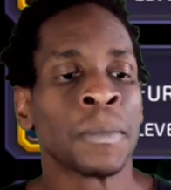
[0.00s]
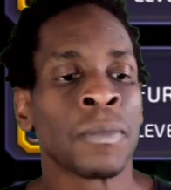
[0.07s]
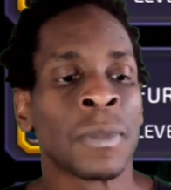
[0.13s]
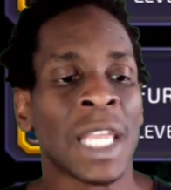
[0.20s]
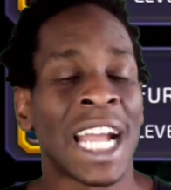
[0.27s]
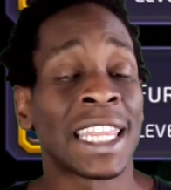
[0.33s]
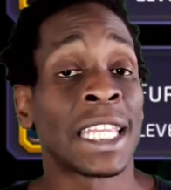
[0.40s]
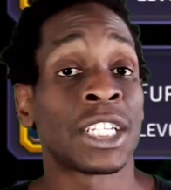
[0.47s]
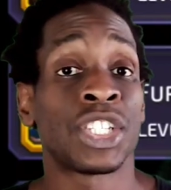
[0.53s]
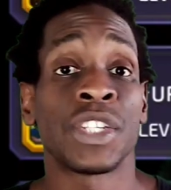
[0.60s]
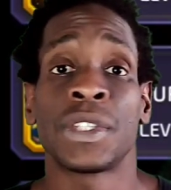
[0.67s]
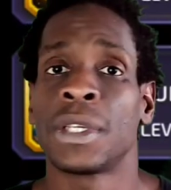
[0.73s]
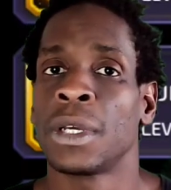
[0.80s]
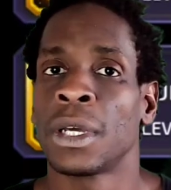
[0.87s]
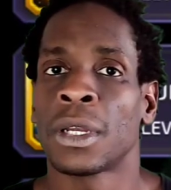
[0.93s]
I think she's
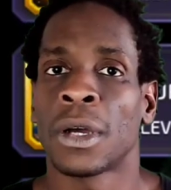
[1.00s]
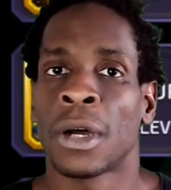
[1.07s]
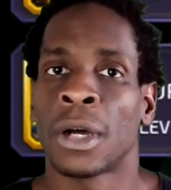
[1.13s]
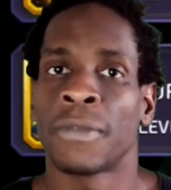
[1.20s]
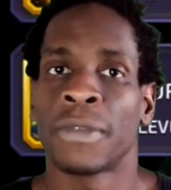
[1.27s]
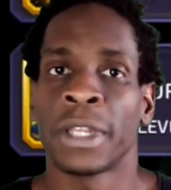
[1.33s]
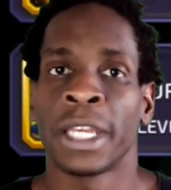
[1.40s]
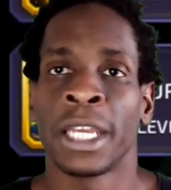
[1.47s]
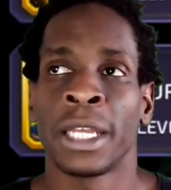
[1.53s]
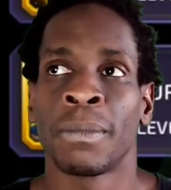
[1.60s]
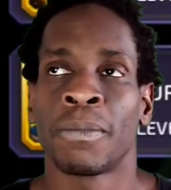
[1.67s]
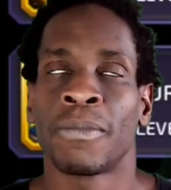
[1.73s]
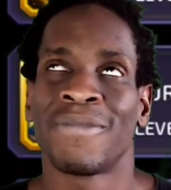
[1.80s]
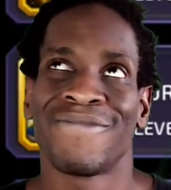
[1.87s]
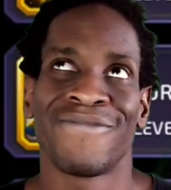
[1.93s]
good off lead,
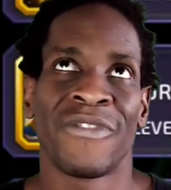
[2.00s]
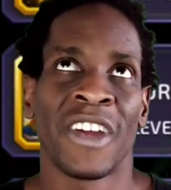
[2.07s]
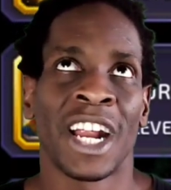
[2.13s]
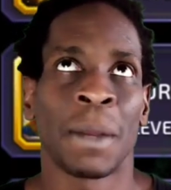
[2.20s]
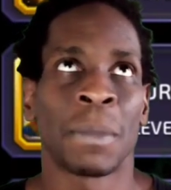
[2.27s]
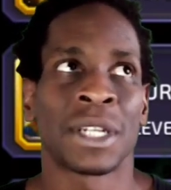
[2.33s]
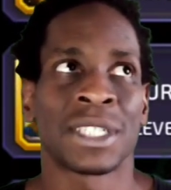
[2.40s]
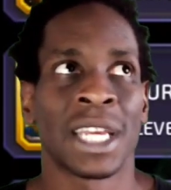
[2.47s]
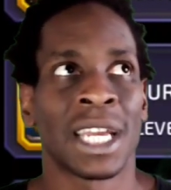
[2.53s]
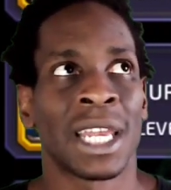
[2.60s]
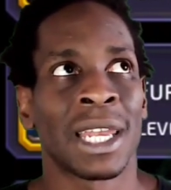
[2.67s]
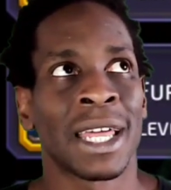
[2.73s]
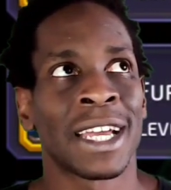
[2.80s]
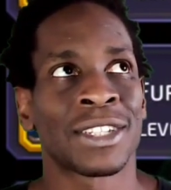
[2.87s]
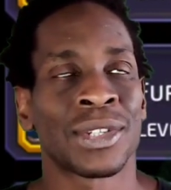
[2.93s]
very much like a
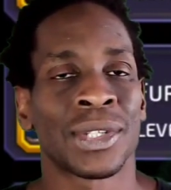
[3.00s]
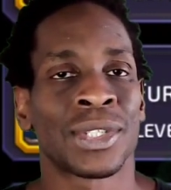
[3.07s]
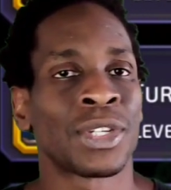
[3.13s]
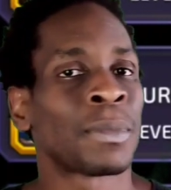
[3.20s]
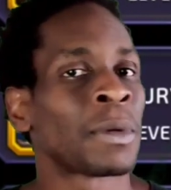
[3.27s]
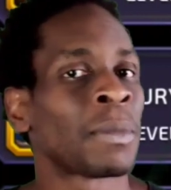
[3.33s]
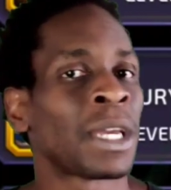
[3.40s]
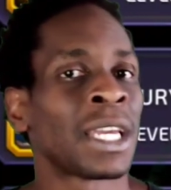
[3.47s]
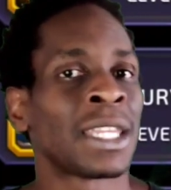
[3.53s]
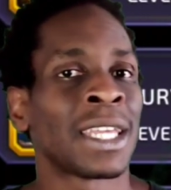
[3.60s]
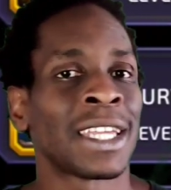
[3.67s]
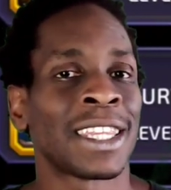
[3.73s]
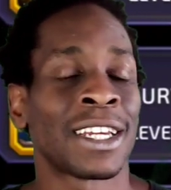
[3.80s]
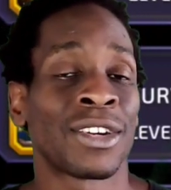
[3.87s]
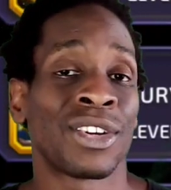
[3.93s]
Lex or a Superman. Like
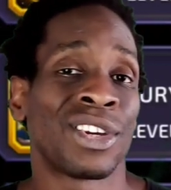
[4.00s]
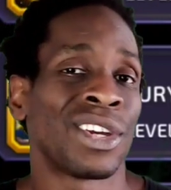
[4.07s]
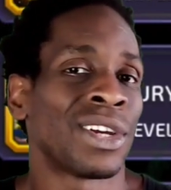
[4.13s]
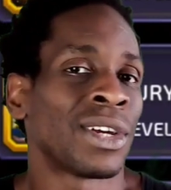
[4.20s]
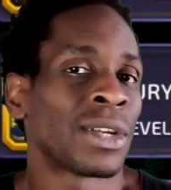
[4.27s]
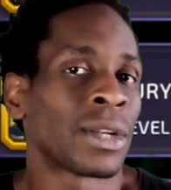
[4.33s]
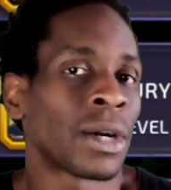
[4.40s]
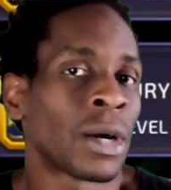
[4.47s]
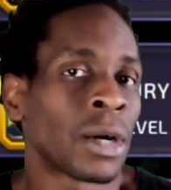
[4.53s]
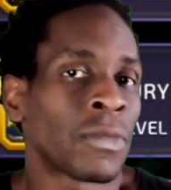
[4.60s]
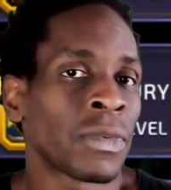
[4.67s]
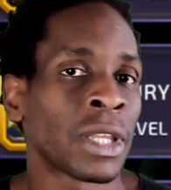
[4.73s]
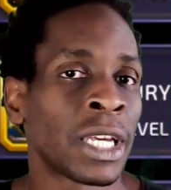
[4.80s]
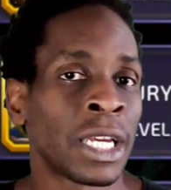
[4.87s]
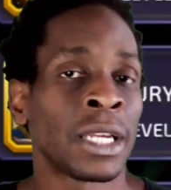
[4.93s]
they're good off
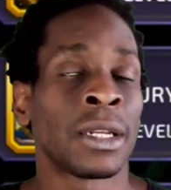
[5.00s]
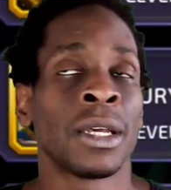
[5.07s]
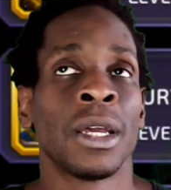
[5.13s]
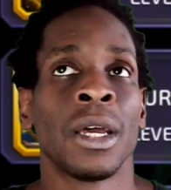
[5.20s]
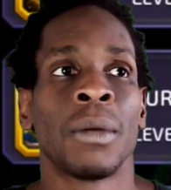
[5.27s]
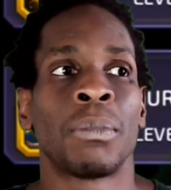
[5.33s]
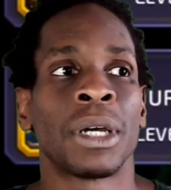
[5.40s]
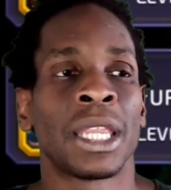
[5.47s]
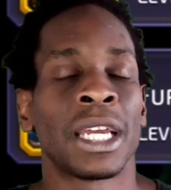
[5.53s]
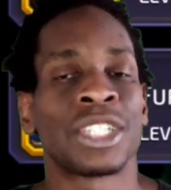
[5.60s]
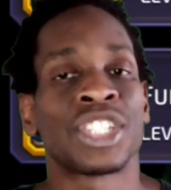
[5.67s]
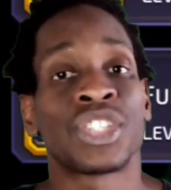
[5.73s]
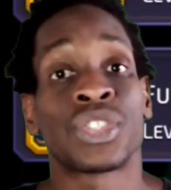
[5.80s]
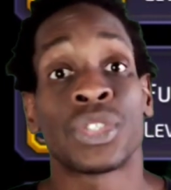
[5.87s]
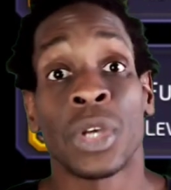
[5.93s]
lead, but they're
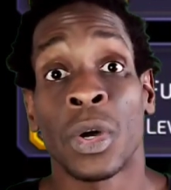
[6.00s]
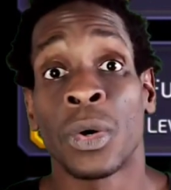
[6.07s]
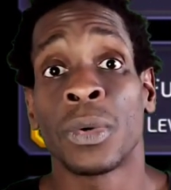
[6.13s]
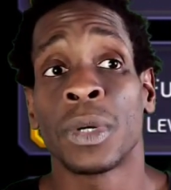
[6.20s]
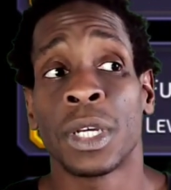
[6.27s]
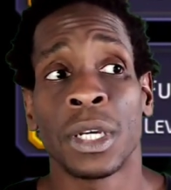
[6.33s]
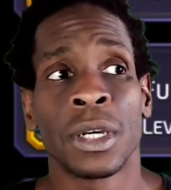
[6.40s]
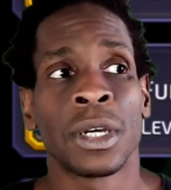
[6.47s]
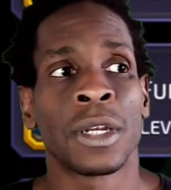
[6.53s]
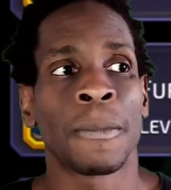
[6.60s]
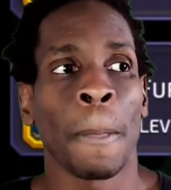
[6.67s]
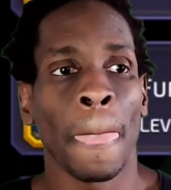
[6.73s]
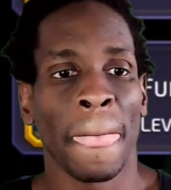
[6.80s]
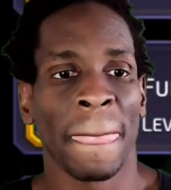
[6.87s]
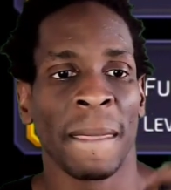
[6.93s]
just so good
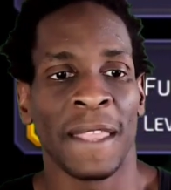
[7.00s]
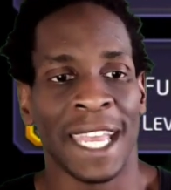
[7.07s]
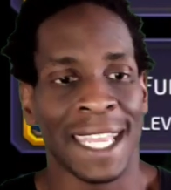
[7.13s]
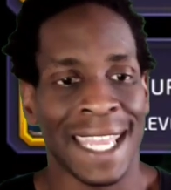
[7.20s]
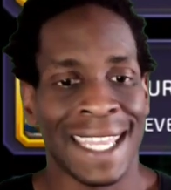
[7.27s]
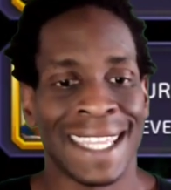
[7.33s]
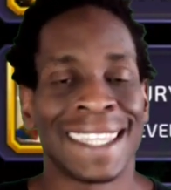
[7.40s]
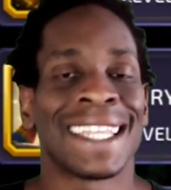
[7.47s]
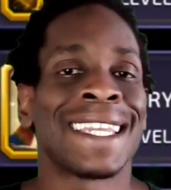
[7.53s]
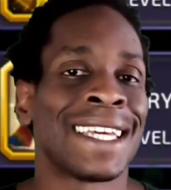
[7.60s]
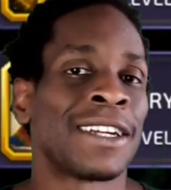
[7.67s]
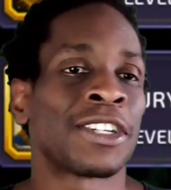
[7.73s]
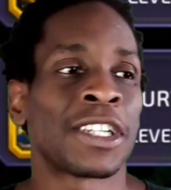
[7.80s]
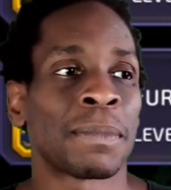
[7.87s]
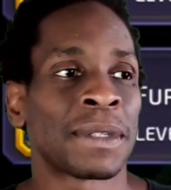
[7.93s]
like in the
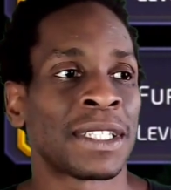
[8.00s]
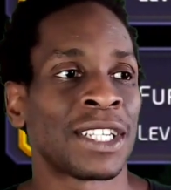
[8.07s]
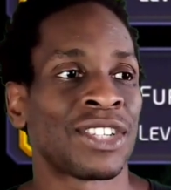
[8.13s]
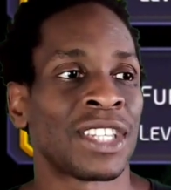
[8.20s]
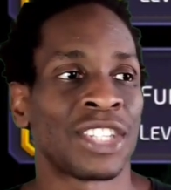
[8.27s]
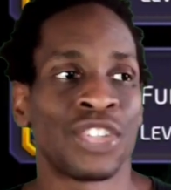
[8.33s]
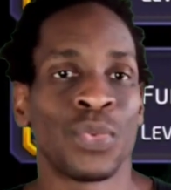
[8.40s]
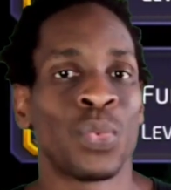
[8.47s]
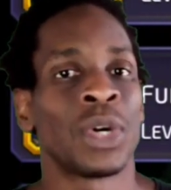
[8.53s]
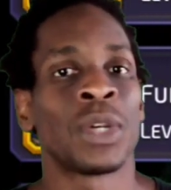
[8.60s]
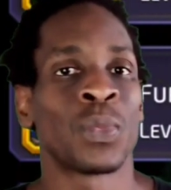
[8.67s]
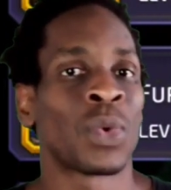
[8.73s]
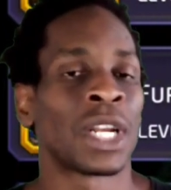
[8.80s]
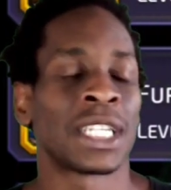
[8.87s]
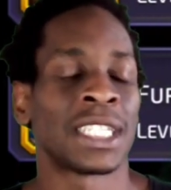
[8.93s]
leadership position that you wouldn't
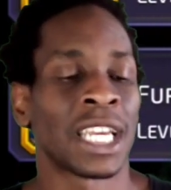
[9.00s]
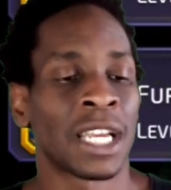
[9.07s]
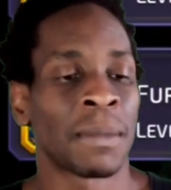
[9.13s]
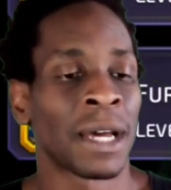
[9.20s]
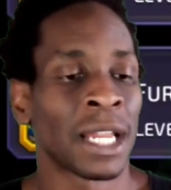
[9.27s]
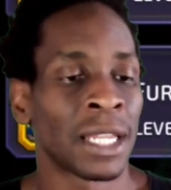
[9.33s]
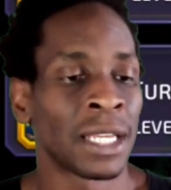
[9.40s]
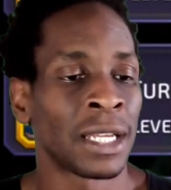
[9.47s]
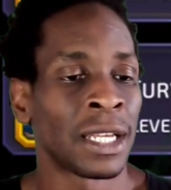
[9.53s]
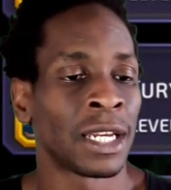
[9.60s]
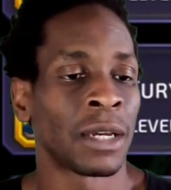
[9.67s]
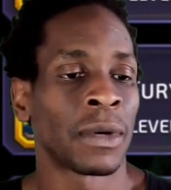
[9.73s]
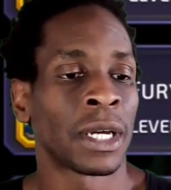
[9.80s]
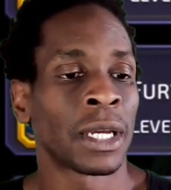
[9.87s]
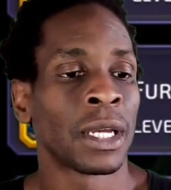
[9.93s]
want to take them out of lead
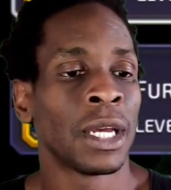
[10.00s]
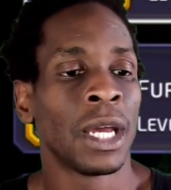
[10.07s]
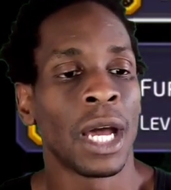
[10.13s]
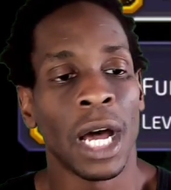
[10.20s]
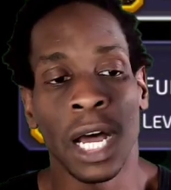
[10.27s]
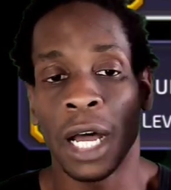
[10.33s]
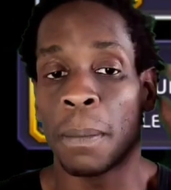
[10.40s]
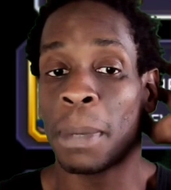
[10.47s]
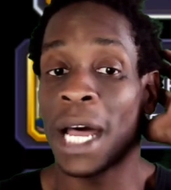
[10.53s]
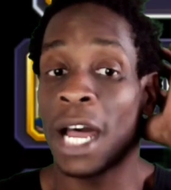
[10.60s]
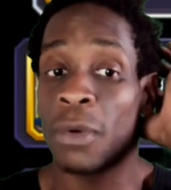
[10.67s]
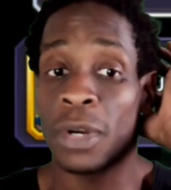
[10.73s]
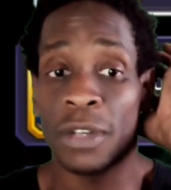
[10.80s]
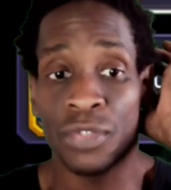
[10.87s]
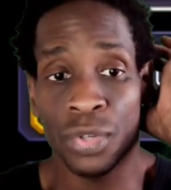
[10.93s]
anyway.
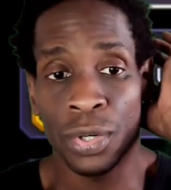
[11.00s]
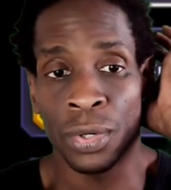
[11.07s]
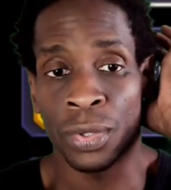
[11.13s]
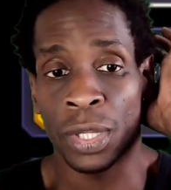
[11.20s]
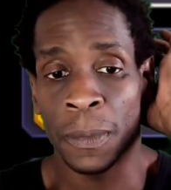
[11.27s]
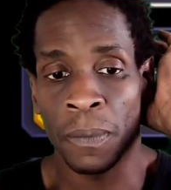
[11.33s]
Power of Truth.